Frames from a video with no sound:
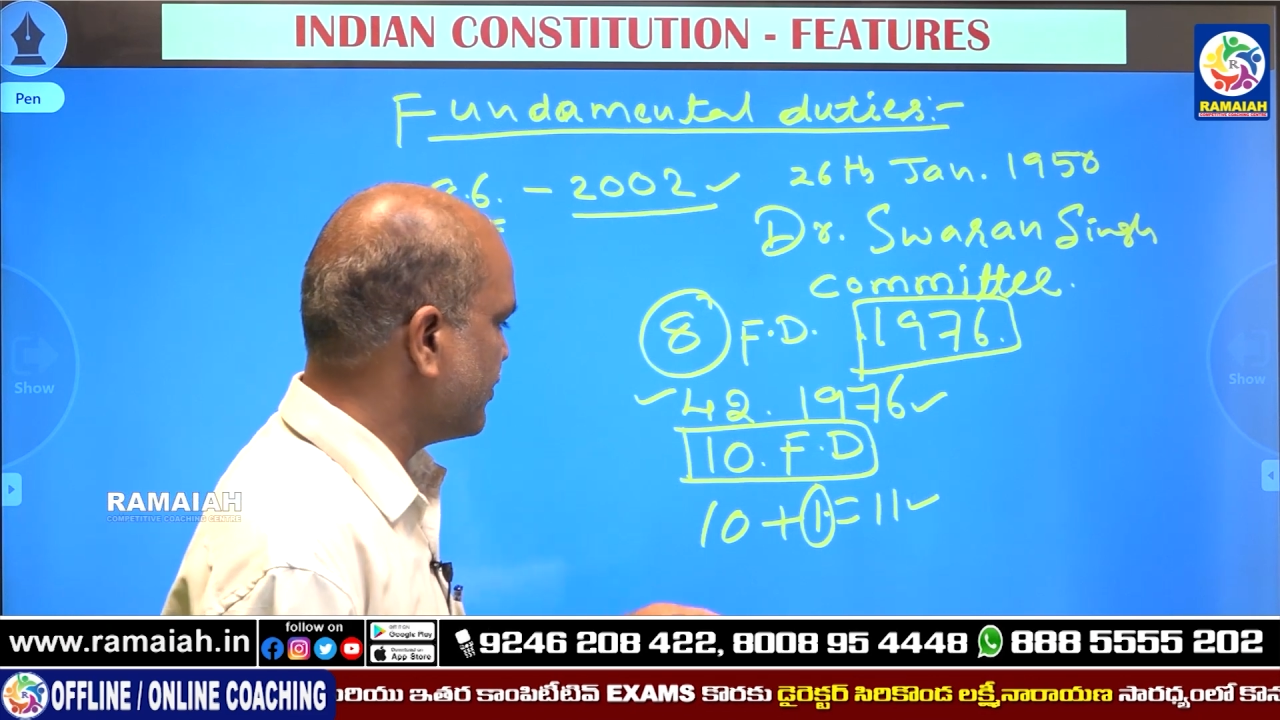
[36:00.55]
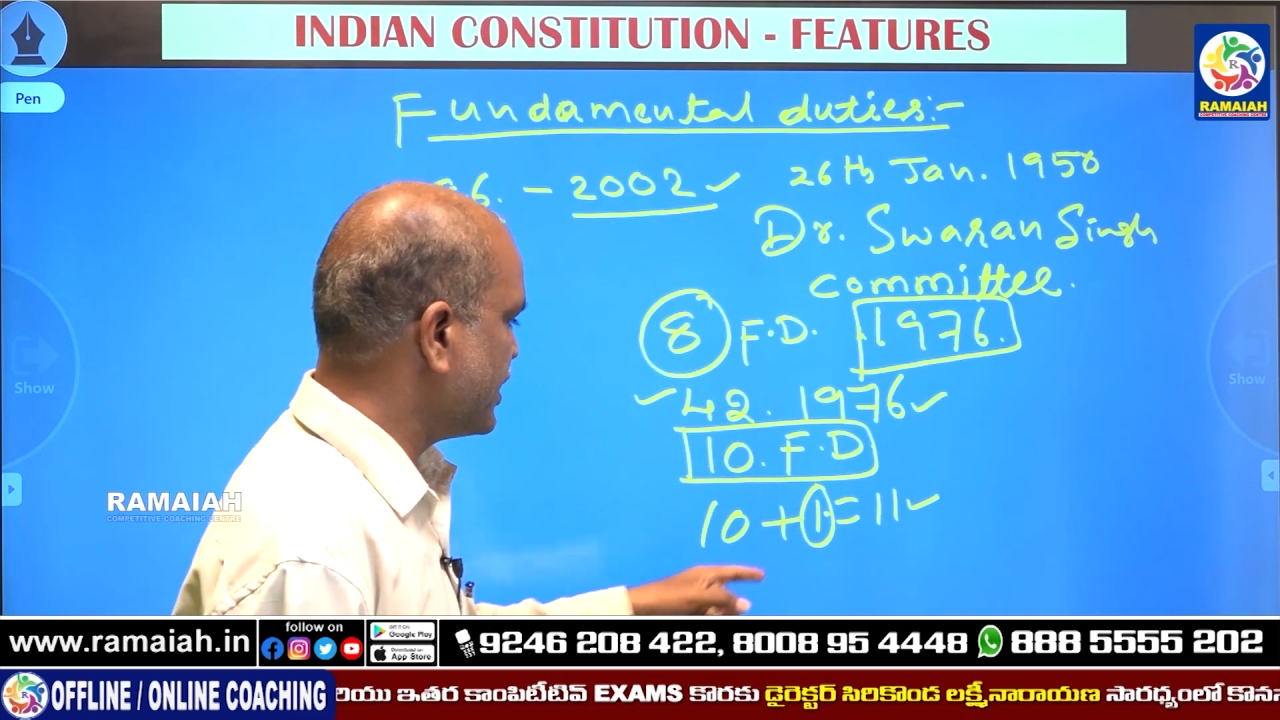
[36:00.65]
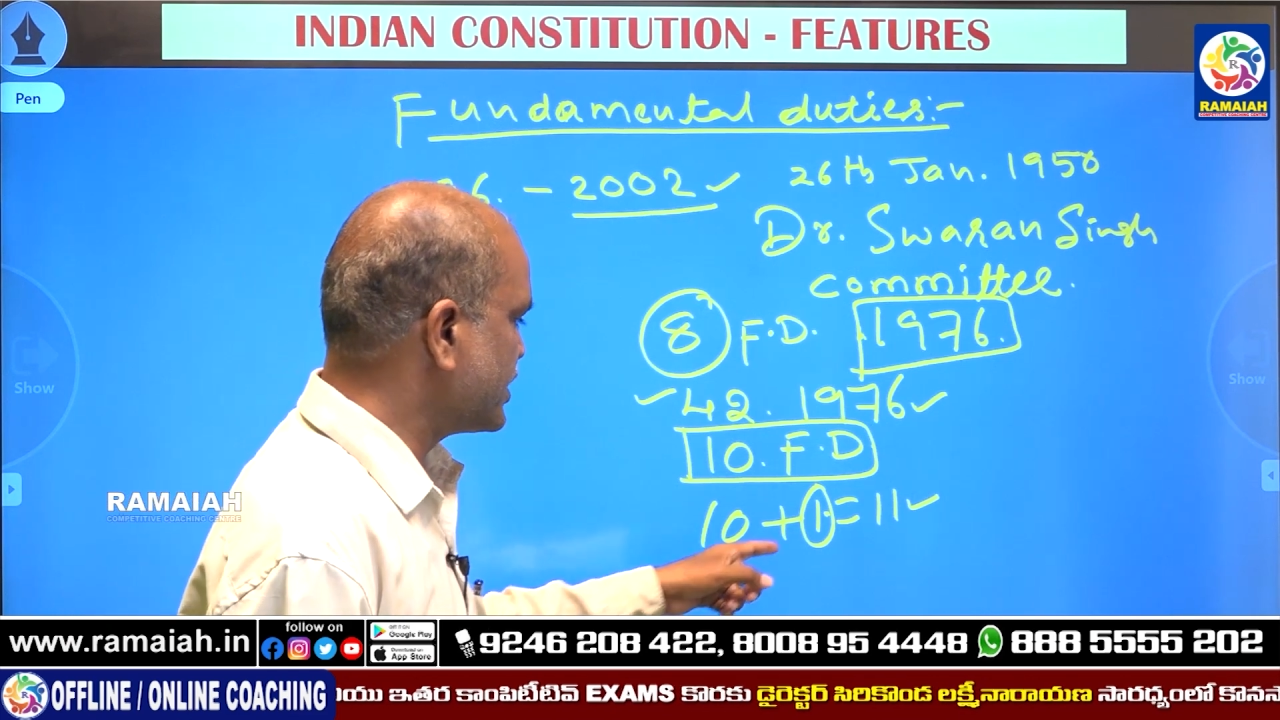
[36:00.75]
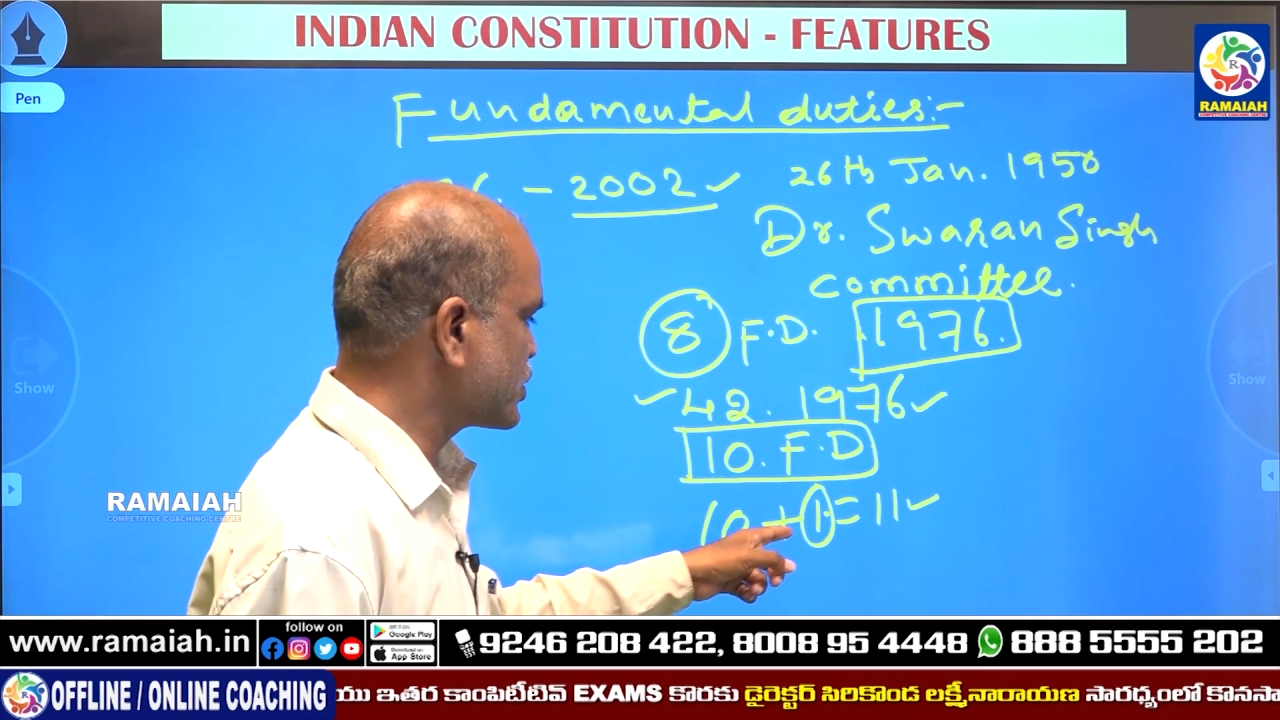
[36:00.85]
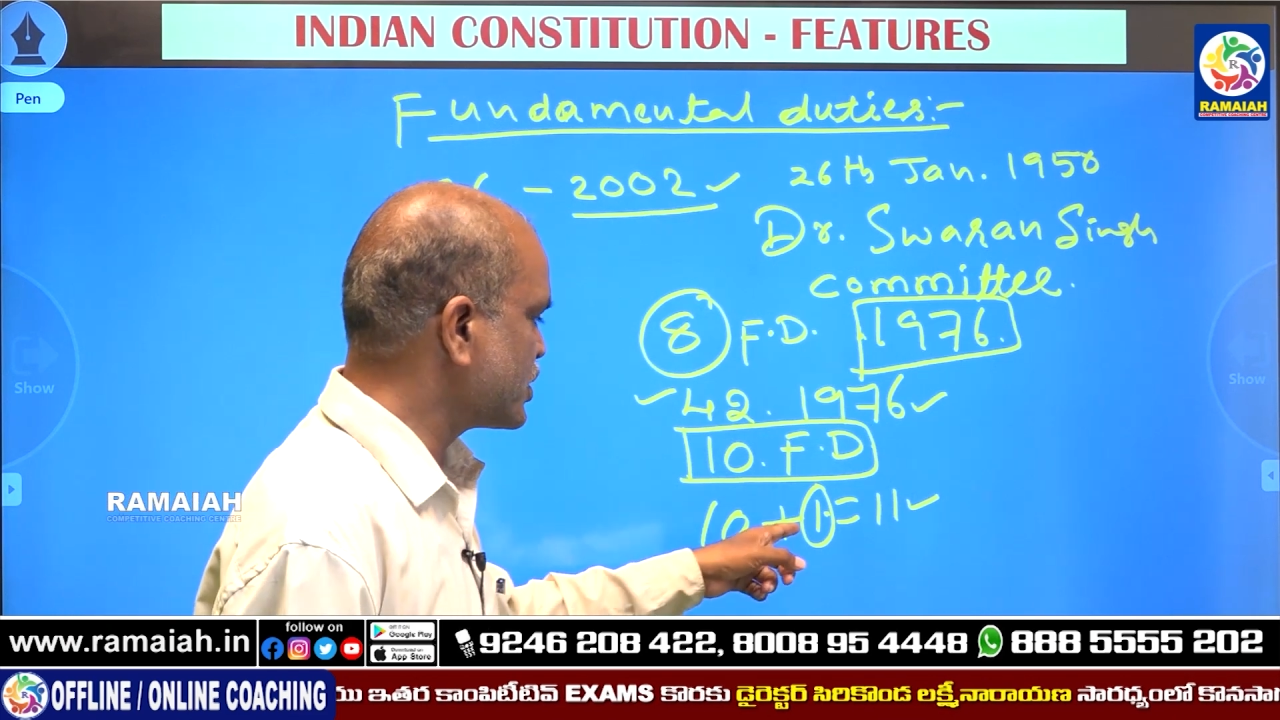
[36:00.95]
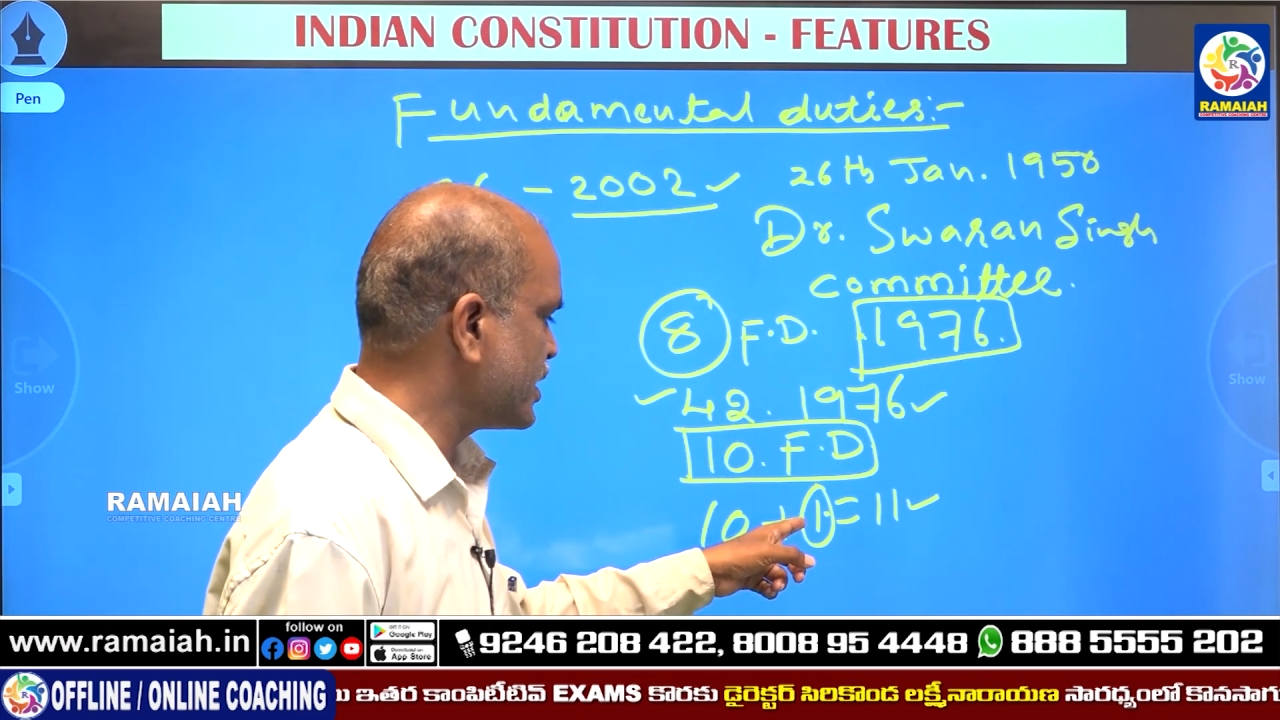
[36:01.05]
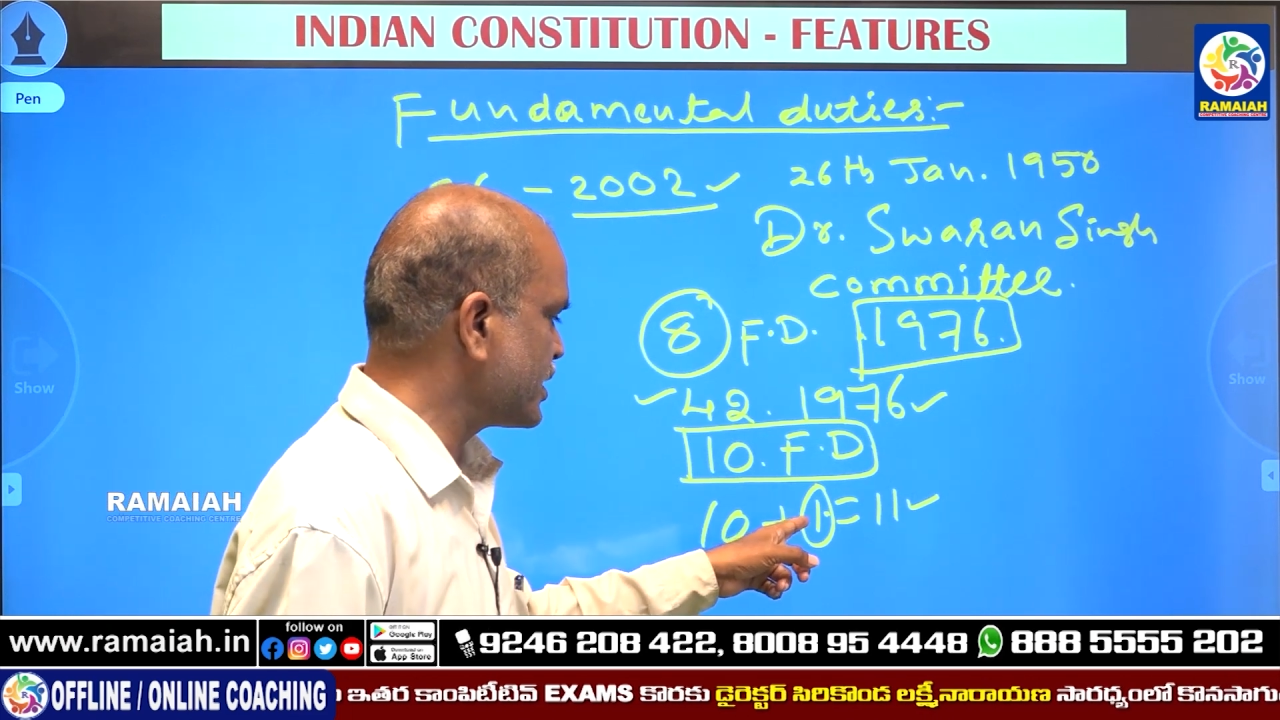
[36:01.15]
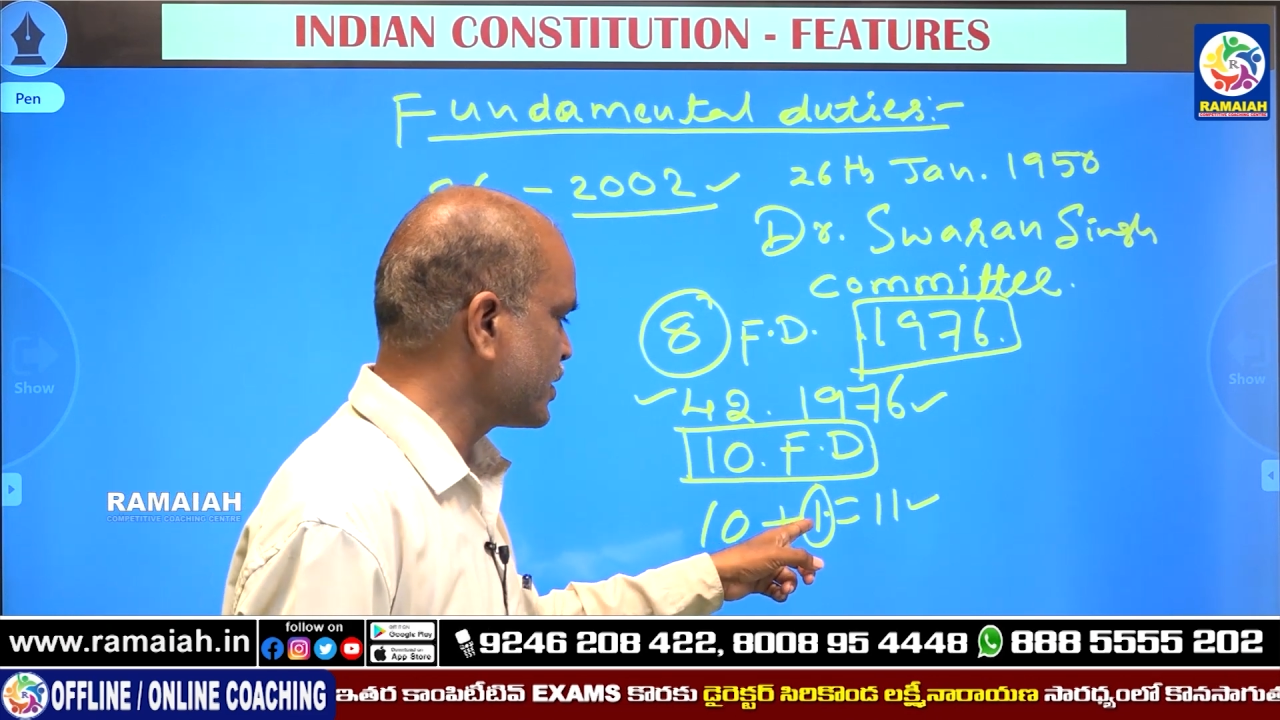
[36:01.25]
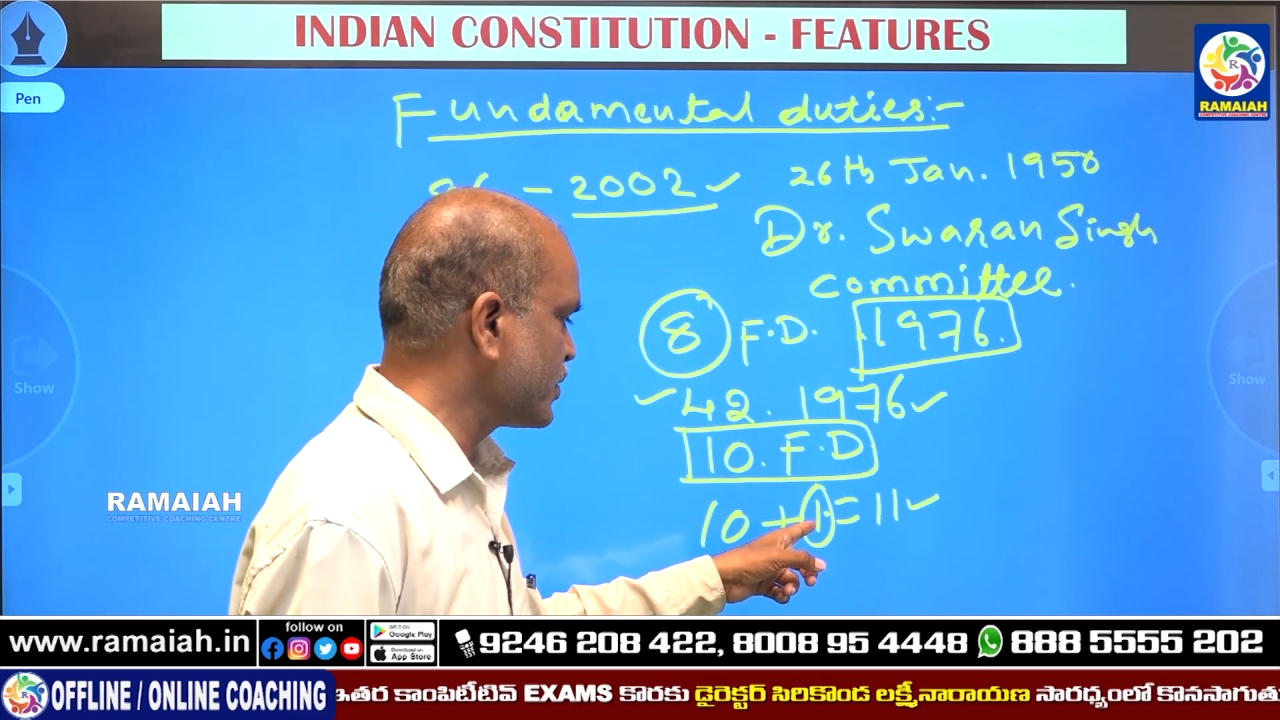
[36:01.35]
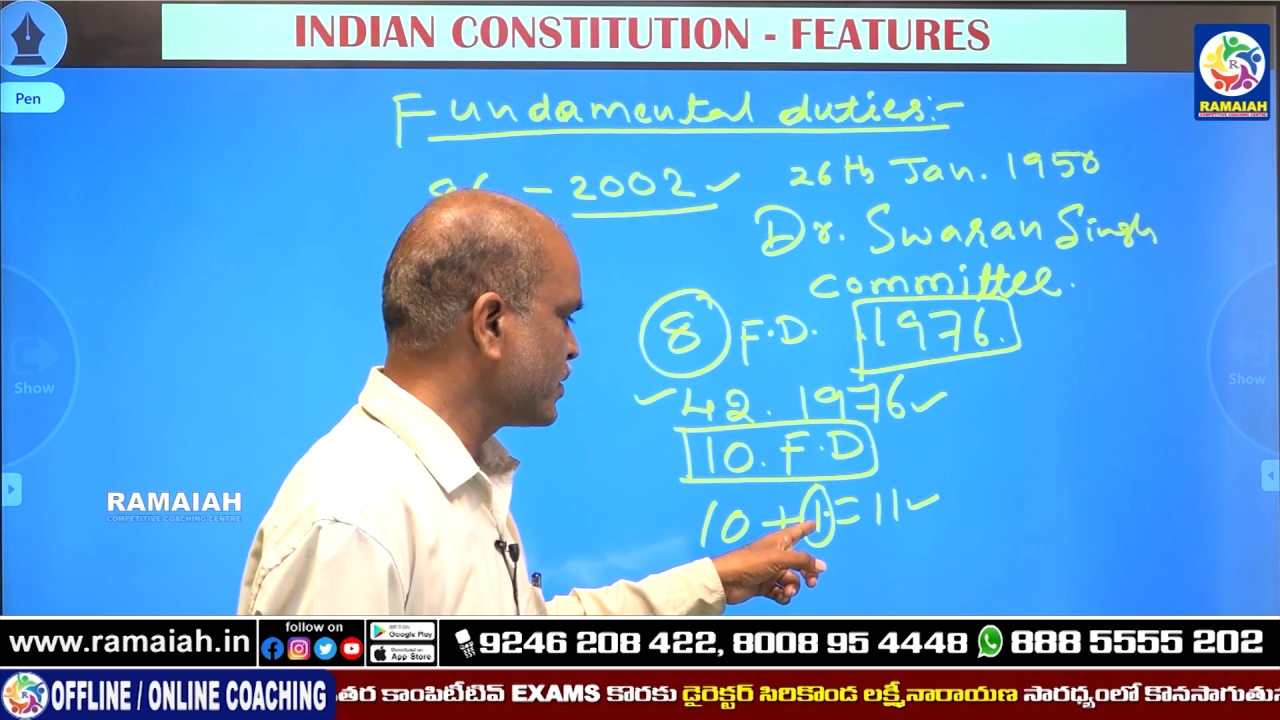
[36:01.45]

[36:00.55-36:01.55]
mentioned